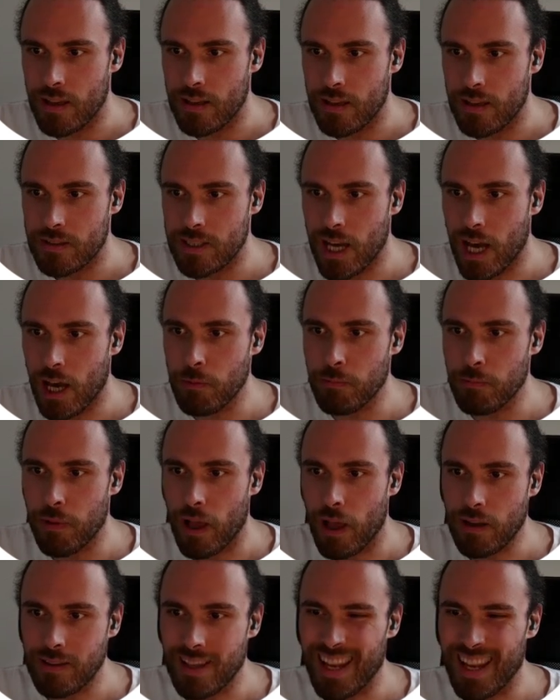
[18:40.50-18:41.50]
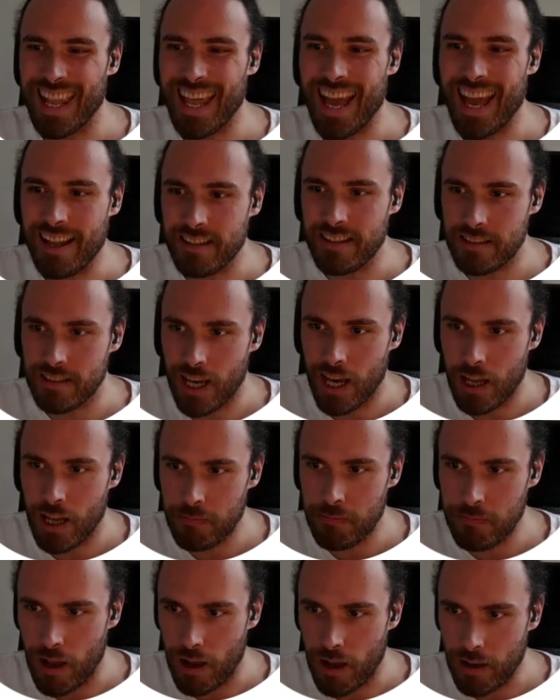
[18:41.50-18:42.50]
child block, the last
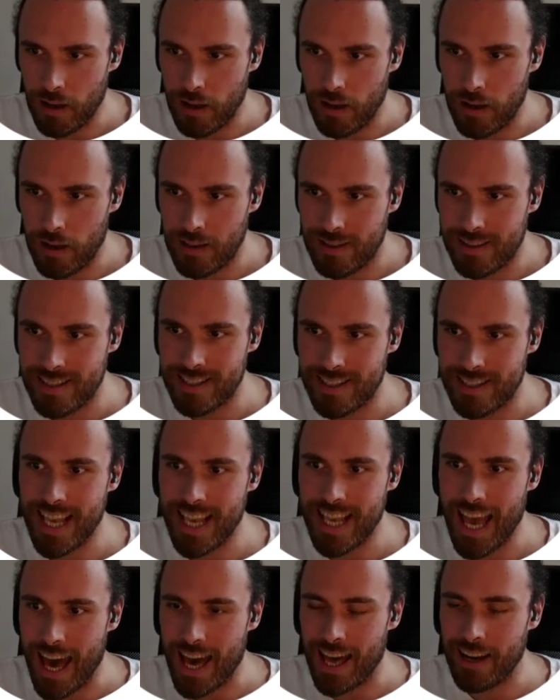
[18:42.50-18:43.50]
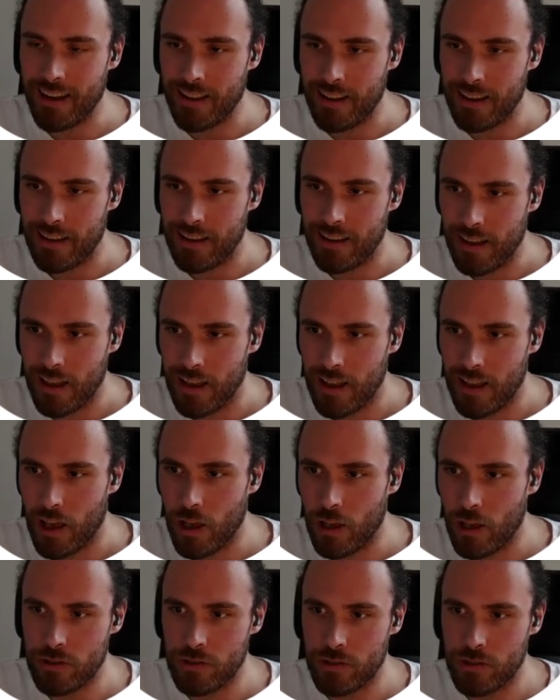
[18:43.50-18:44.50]
child block, sad,
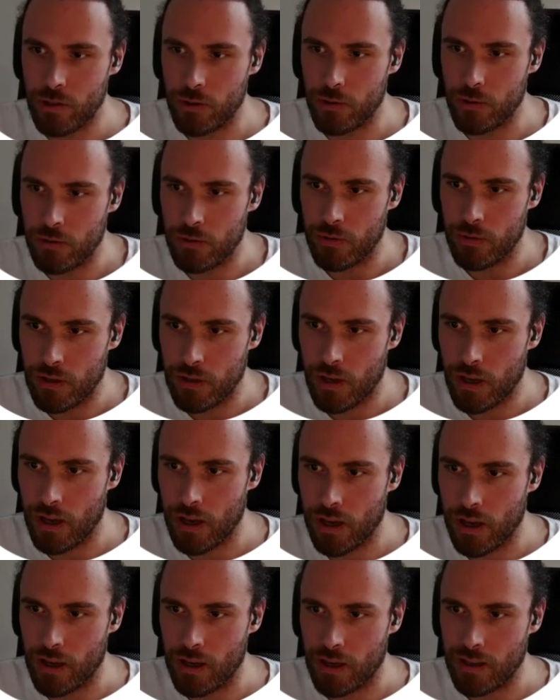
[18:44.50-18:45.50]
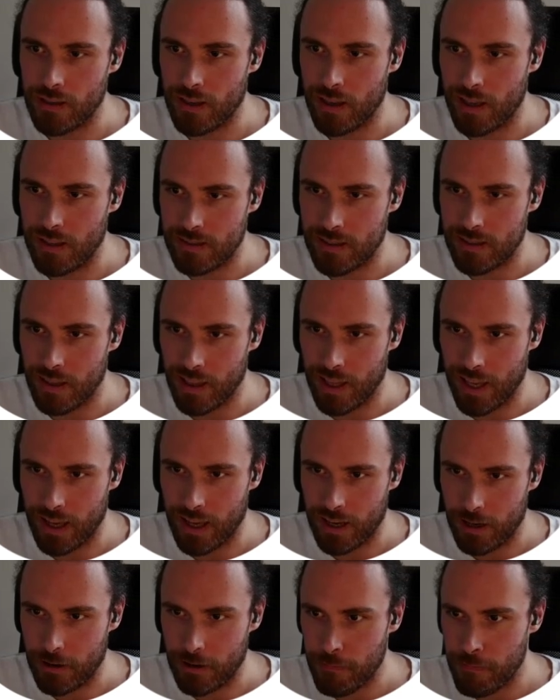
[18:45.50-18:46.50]
also contains a
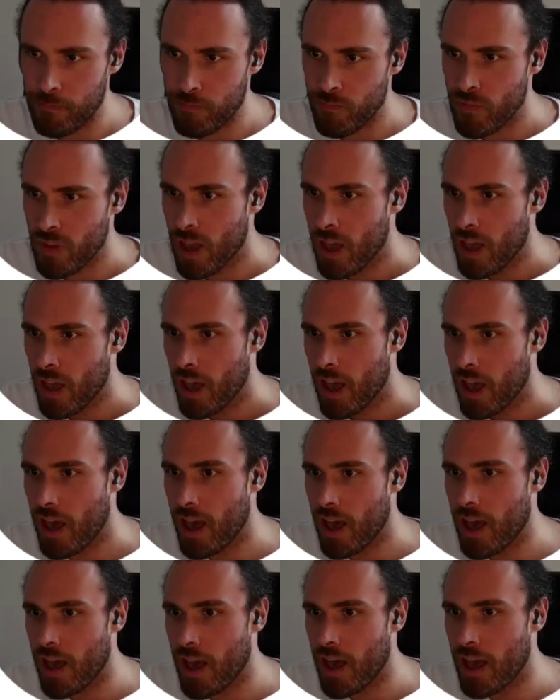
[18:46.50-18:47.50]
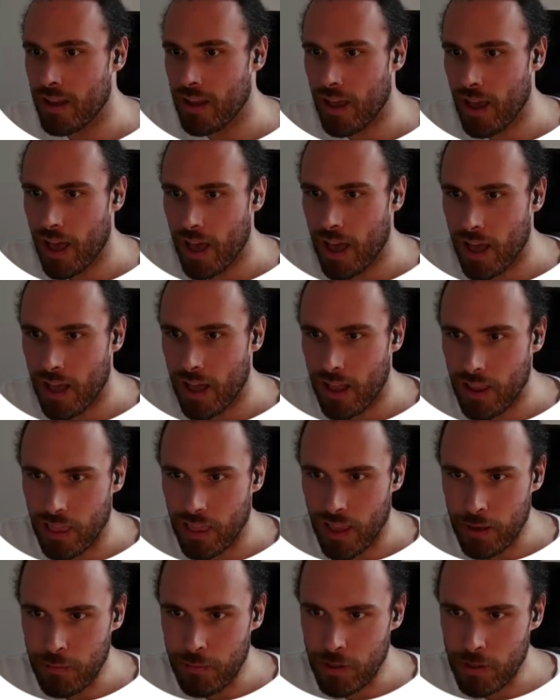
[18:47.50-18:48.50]
link. And
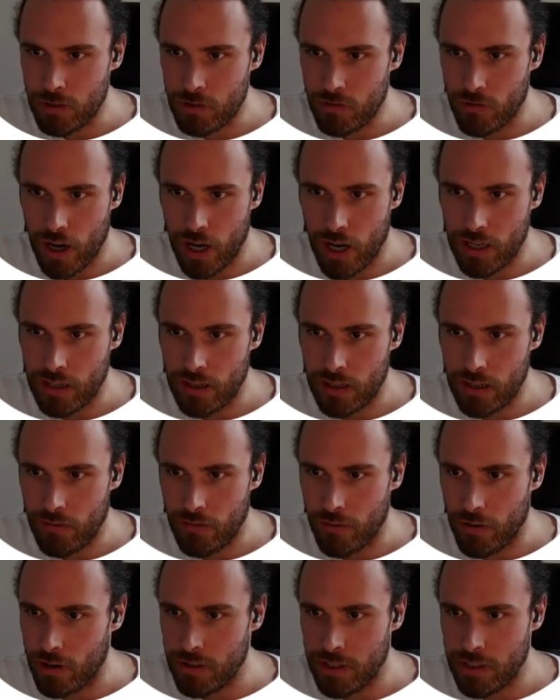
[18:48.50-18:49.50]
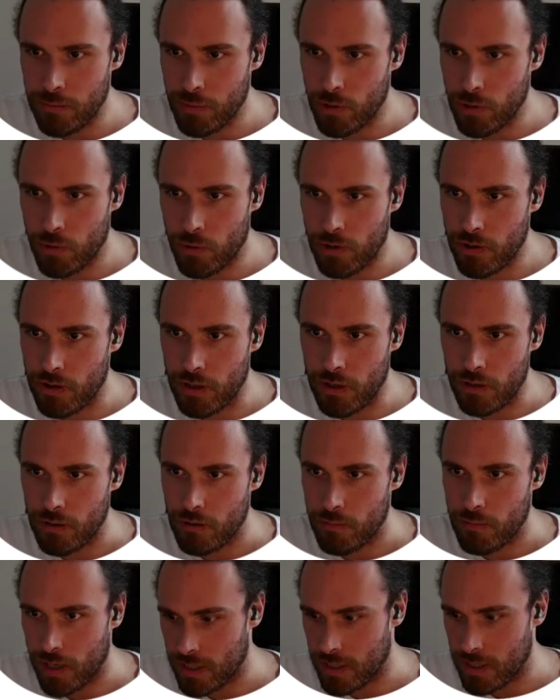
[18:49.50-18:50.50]
let me just write a very simple query
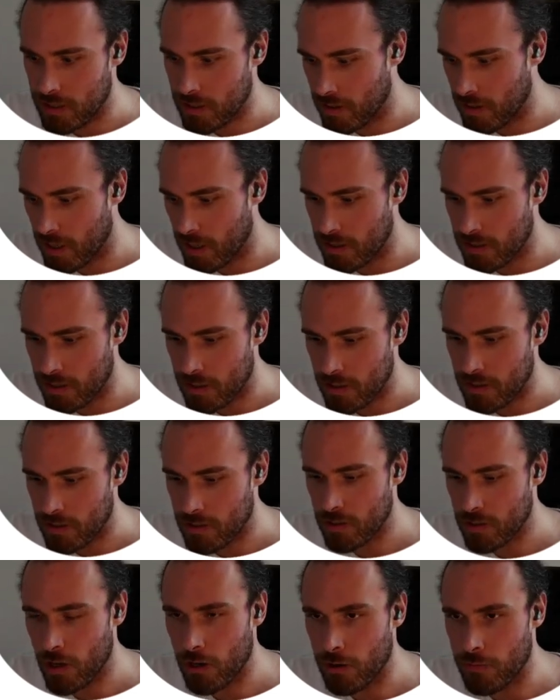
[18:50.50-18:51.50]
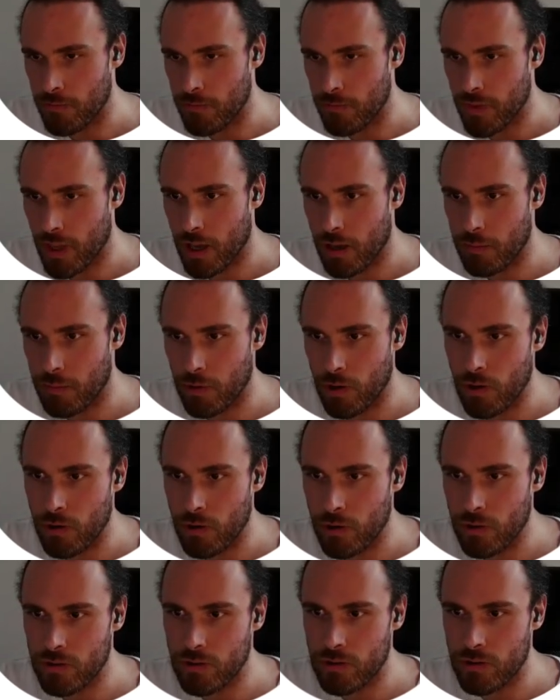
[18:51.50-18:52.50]
based on this. So I'm
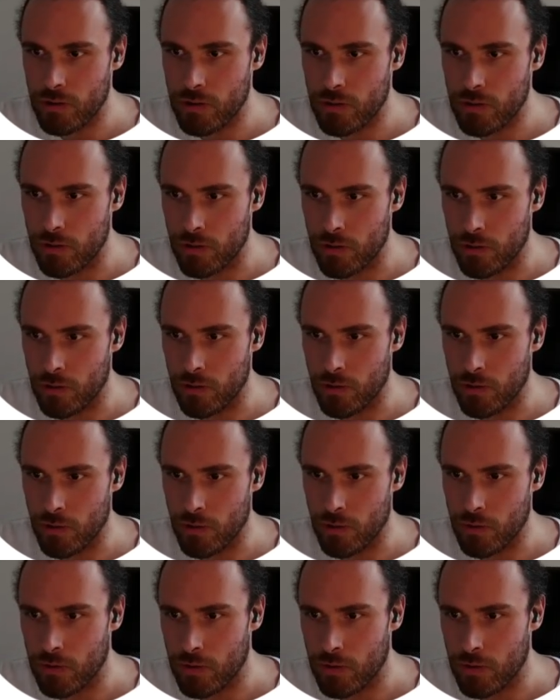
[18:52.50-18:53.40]
going to,